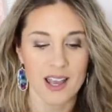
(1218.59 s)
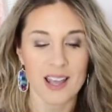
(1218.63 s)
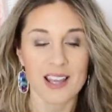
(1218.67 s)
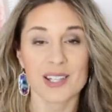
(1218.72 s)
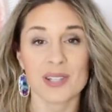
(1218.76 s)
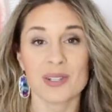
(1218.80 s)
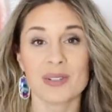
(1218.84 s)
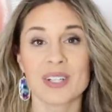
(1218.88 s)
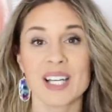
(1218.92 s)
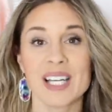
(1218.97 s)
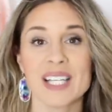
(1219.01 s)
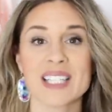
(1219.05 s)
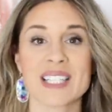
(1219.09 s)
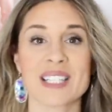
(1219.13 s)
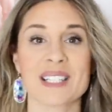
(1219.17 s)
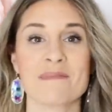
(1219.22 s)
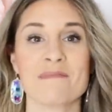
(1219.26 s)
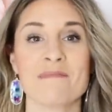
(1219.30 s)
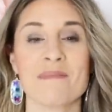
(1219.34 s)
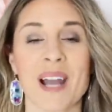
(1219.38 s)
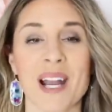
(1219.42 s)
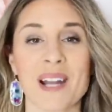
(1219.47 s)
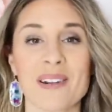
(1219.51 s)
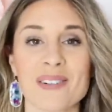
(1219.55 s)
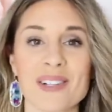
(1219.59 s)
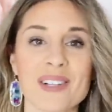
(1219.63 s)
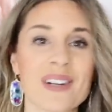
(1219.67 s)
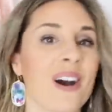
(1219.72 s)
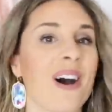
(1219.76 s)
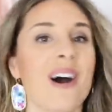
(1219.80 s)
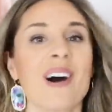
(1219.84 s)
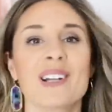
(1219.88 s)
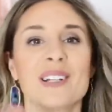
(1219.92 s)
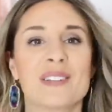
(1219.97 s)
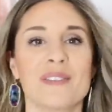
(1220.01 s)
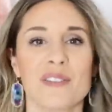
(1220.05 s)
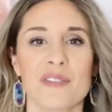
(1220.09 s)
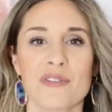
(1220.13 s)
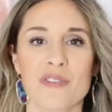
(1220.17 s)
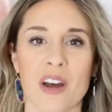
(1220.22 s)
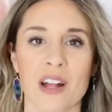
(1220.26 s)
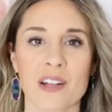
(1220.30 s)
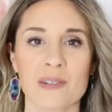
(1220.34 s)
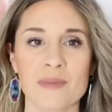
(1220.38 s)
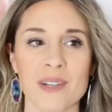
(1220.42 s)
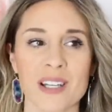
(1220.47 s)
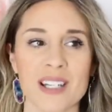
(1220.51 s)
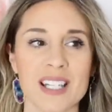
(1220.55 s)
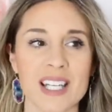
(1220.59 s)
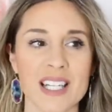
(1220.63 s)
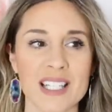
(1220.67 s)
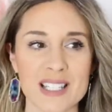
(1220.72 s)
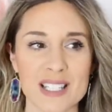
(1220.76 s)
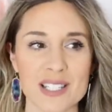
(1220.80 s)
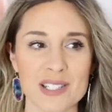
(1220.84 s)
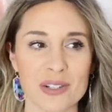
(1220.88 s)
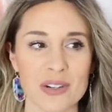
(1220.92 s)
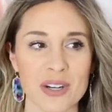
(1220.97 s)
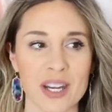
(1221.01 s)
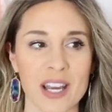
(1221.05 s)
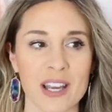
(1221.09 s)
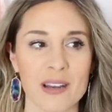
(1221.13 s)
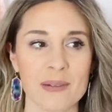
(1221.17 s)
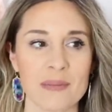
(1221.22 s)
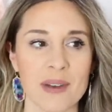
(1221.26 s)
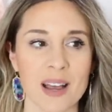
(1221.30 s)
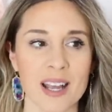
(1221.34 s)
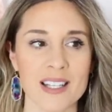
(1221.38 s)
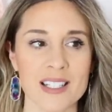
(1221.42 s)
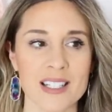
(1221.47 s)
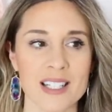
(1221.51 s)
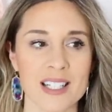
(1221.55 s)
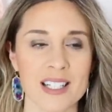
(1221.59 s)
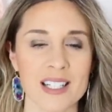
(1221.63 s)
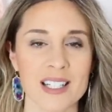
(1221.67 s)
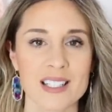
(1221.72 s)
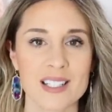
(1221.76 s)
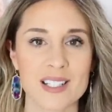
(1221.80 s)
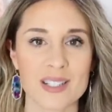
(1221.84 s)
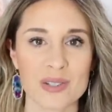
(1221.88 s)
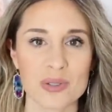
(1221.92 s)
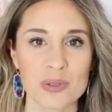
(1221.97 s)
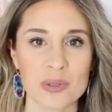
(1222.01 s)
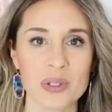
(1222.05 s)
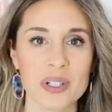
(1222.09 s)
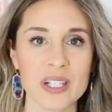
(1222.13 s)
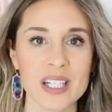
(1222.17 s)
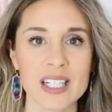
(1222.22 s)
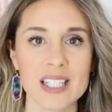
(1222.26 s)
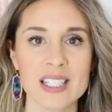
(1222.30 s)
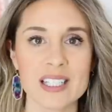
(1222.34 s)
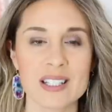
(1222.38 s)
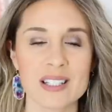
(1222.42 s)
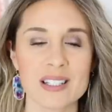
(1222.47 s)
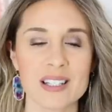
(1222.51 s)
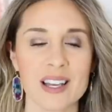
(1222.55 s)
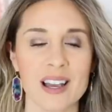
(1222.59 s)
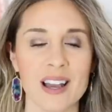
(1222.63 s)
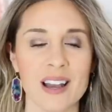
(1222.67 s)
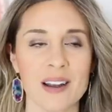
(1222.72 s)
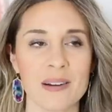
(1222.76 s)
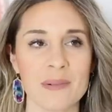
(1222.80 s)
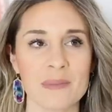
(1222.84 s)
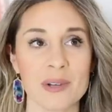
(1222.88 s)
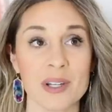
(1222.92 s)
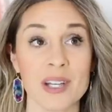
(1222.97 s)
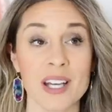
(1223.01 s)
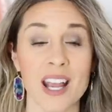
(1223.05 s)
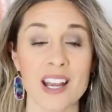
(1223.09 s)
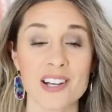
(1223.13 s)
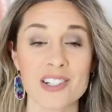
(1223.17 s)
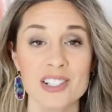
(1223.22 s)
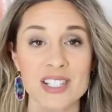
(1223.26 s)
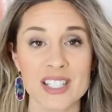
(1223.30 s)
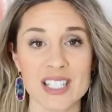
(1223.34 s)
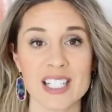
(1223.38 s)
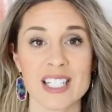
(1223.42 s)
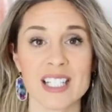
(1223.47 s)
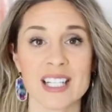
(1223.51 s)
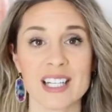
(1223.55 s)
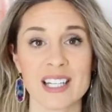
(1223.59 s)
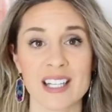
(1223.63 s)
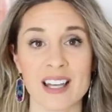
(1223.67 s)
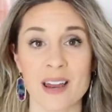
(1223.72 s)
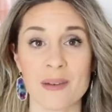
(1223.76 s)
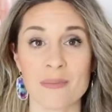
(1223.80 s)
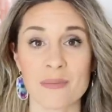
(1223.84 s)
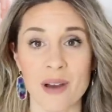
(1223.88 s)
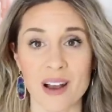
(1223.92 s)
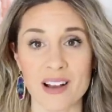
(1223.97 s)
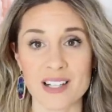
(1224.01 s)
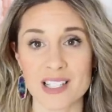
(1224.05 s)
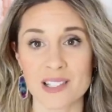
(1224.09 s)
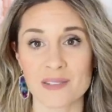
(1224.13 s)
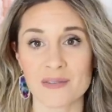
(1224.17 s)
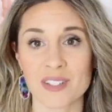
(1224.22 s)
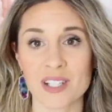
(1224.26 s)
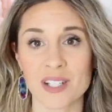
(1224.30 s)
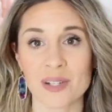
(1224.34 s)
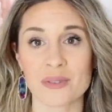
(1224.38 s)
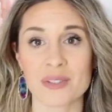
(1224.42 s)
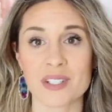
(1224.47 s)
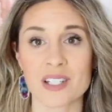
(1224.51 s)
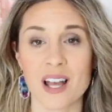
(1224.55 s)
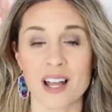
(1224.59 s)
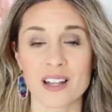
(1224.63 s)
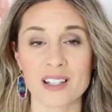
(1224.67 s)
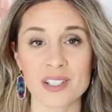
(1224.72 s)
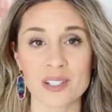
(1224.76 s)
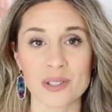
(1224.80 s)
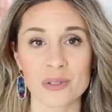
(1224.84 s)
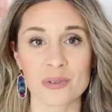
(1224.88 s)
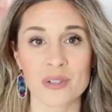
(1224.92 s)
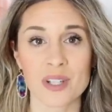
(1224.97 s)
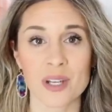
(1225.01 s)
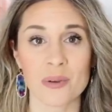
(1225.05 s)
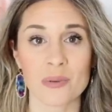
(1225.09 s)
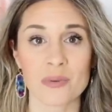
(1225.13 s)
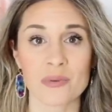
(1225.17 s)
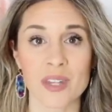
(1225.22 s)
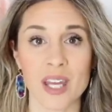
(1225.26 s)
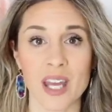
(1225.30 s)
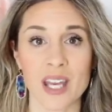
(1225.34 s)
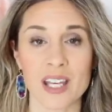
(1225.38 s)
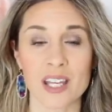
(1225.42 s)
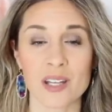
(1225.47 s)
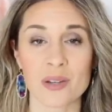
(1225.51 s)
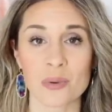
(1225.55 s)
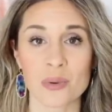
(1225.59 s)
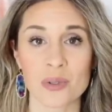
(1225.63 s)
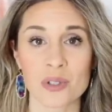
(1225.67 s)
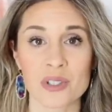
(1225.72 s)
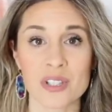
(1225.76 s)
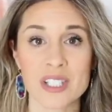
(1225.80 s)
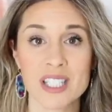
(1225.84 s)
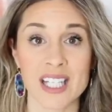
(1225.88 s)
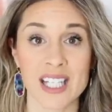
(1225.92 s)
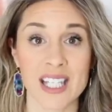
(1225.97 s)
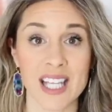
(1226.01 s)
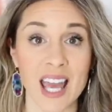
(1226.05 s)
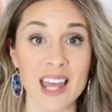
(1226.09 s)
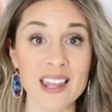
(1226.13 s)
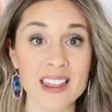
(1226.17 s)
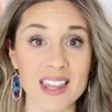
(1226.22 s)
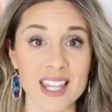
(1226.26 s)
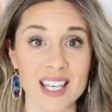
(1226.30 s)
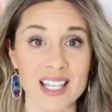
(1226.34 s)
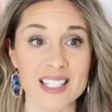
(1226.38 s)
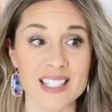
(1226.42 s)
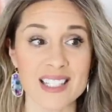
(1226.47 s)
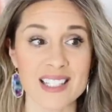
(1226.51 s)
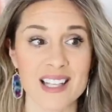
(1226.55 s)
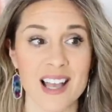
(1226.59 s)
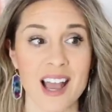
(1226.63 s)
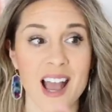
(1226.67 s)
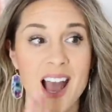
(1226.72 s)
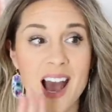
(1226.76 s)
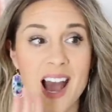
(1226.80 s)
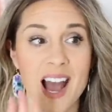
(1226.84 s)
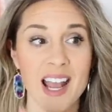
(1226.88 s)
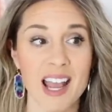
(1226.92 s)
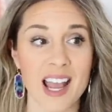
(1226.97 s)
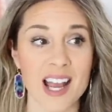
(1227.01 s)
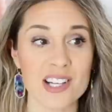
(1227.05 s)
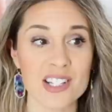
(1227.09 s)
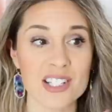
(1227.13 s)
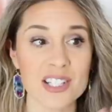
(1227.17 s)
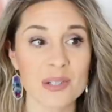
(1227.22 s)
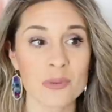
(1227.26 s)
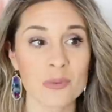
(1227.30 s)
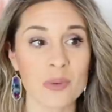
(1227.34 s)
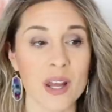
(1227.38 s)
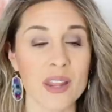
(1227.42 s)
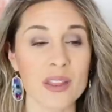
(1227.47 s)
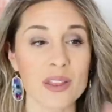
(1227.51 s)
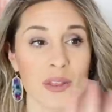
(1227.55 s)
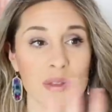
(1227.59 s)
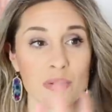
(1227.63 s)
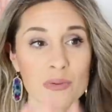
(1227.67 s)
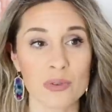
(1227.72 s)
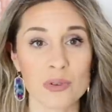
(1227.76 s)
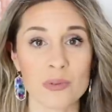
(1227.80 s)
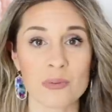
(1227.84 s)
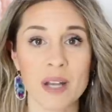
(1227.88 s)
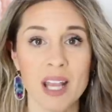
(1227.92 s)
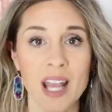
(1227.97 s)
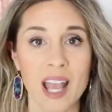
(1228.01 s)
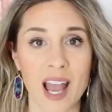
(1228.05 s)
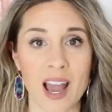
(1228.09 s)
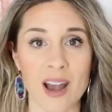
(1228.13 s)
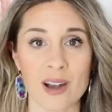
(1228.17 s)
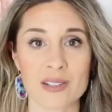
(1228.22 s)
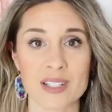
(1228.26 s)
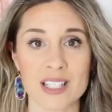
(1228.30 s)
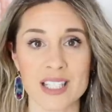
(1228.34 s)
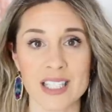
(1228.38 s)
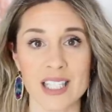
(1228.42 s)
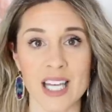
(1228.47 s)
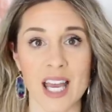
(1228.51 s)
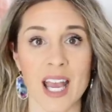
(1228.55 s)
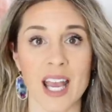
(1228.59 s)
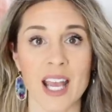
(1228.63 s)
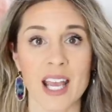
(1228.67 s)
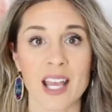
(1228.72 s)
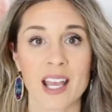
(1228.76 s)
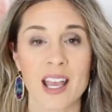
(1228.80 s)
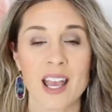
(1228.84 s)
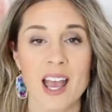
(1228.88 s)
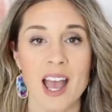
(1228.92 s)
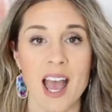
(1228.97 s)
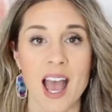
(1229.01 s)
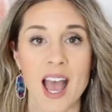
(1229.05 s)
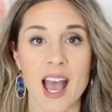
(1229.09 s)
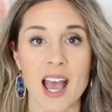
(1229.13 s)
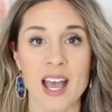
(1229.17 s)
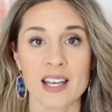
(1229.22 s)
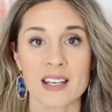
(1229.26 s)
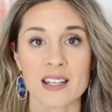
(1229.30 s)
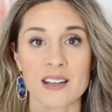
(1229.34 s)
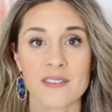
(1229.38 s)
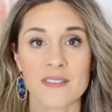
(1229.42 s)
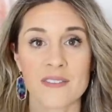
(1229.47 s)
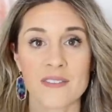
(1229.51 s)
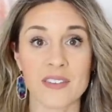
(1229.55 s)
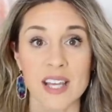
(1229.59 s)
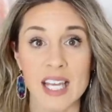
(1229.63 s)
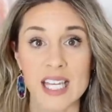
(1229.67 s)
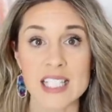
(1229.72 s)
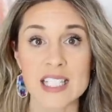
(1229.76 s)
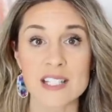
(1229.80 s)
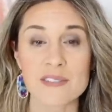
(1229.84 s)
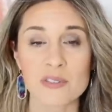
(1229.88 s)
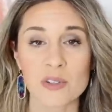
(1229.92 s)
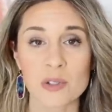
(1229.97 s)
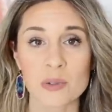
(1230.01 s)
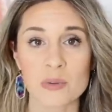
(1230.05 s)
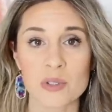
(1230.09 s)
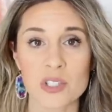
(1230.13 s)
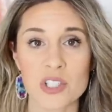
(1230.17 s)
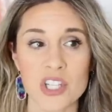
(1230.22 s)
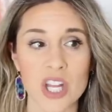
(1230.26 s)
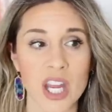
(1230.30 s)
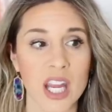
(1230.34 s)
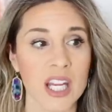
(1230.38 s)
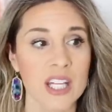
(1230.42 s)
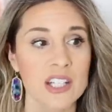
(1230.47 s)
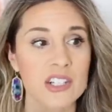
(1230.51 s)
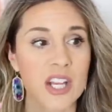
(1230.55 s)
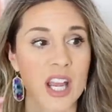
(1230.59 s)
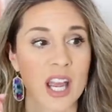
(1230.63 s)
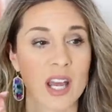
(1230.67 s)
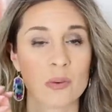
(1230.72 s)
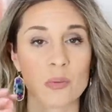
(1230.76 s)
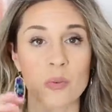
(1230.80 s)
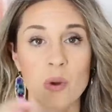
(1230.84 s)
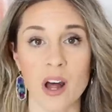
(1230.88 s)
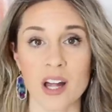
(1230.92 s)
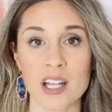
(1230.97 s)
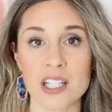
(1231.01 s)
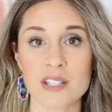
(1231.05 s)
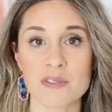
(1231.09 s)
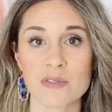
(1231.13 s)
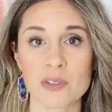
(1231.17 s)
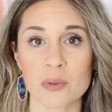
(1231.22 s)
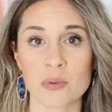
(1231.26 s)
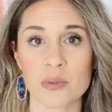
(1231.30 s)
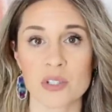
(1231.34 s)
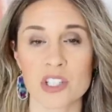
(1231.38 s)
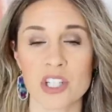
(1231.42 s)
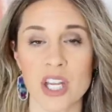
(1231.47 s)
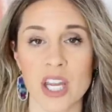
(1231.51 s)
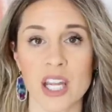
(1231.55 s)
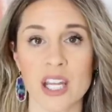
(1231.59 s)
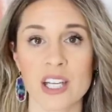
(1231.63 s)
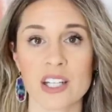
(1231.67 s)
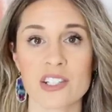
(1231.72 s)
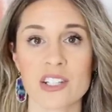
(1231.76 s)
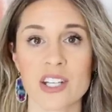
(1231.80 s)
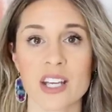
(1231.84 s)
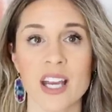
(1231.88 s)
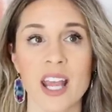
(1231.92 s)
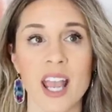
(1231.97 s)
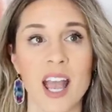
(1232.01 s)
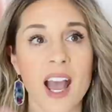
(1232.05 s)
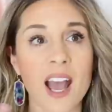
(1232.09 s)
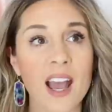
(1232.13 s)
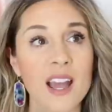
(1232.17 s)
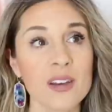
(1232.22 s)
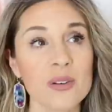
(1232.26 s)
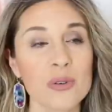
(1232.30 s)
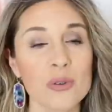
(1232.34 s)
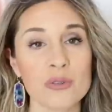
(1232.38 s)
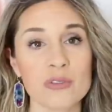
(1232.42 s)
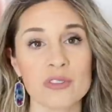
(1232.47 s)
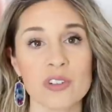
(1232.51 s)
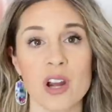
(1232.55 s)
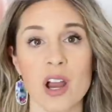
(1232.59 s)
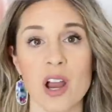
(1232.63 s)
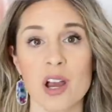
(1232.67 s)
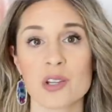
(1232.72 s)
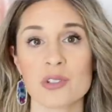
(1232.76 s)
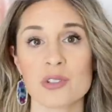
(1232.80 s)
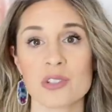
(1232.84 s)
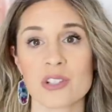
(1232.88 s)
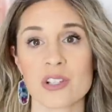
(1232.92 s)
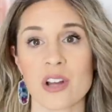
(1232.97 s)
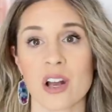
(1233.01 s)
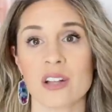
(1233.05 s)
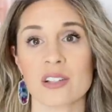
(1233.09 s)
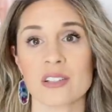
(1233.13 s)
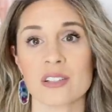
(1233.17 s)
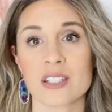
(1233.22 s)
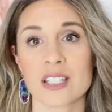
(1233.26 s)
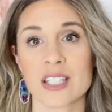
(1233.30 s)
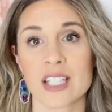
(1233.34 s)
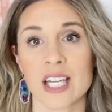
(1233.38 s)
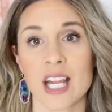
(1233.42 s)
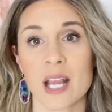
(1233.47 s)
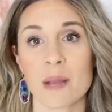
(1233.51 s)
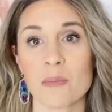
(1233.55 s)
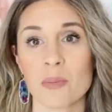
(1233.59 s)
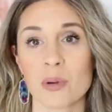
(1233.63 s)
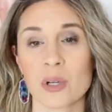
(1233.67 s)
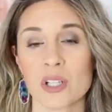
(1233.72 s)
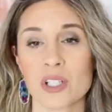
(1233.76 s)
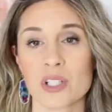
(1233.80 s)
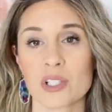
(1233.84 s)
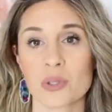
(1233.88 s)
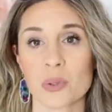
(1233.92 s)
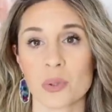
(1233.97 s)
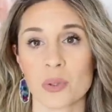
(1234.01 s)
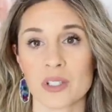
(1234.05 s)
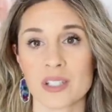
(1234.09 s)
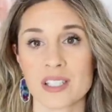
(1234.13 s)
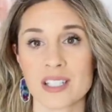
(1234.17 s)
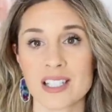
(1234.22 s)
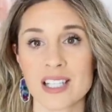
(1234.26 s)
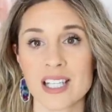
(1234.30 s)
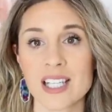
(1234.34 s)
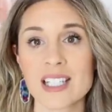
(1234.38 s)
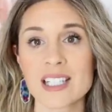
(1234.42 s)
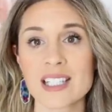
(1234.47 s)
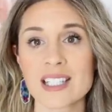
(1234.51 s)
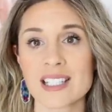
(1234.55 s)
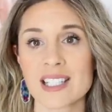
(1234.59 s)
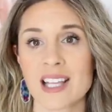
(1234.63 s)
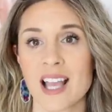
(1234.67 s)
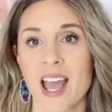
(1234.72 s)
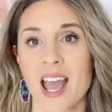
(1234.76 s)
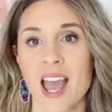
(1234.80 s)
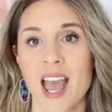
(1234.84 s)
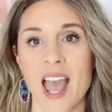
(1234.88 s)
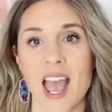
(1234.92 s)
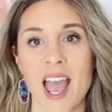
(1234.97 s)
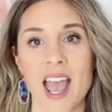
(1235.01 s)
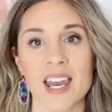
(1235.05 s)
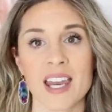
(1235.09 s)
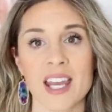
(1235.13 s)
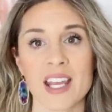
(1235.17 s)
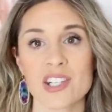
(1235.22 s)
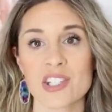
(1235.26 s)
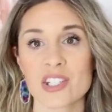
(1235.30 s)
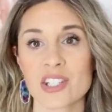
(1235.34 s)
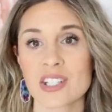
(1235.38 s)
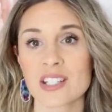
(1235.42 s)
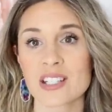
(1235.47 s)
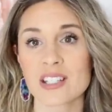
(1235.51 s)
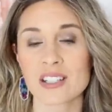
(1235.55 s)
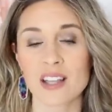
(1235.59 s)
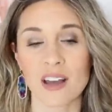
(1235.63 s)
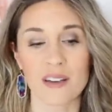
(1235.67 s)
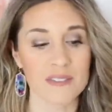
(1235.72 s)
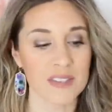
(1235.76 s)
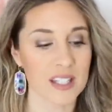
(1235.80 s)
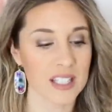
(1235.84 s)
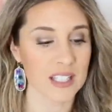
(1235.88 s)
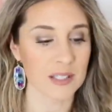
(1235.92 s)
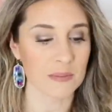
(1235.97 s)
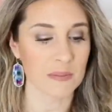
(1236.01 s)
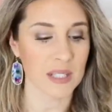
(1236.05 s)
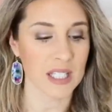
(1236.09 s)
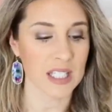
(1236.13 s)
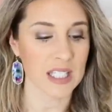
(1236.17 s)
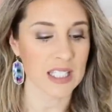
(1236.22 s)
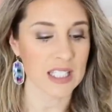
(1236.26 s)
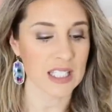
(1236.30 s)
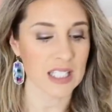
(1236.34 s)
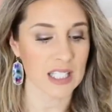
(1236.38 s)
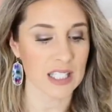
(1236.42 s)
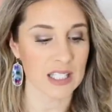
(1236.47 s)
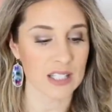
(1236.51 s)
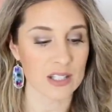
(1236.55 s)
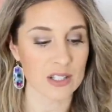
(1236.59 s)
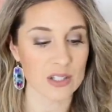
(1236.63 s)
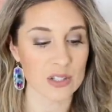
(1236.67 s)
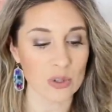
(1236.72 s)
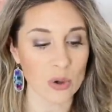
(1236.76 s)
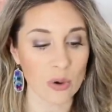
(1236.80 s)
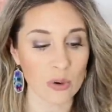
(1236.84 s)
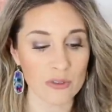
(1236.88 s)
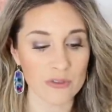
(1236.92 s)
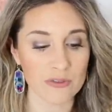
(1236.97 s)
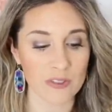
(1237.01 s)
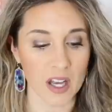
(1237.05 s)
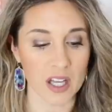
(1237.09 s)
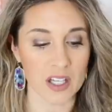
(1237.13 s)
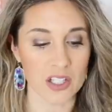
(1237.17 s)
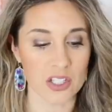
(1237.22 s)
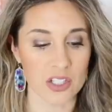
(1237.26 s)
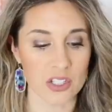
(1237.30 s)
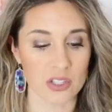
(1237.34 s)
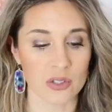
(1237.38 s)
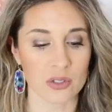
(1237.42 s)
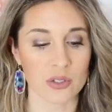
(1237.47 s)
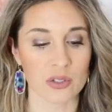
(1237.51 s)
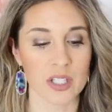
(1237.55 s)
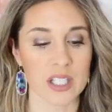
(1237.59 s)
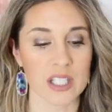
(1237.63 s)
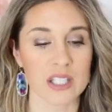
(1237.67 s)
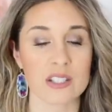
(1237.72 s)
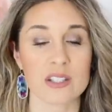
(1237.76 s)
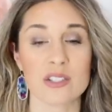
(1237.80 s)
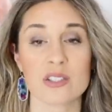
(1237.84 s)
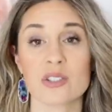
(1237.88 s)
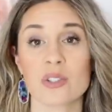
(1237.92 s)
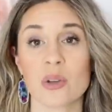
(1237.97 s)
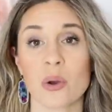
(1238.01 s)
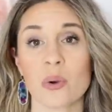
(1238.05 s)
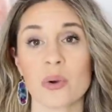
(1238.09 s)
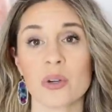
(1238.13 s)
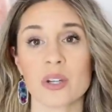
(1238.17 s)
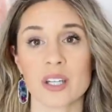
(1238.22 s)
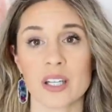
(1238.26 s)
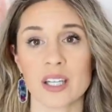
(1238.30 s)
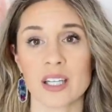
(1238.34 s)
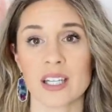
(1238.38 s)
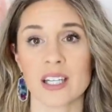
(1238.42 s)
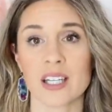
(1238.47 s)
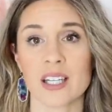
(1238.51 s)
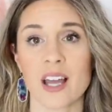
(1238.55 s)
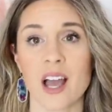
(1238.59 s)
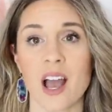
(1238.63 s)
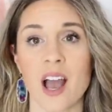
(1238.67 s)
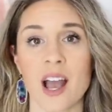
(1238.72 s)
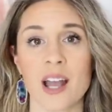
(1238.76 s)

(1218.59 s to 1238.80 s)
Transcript: You guys might recall if you follow me on Instagram, I did a stories um, and I actually did an unboxing video telling you that, that in order to get this, I actually went through my house and I had a vase filled with change. I had Charlottesville would change and I had over a $100 that I put towards this and I just love this piece. It's so functional. It's so good.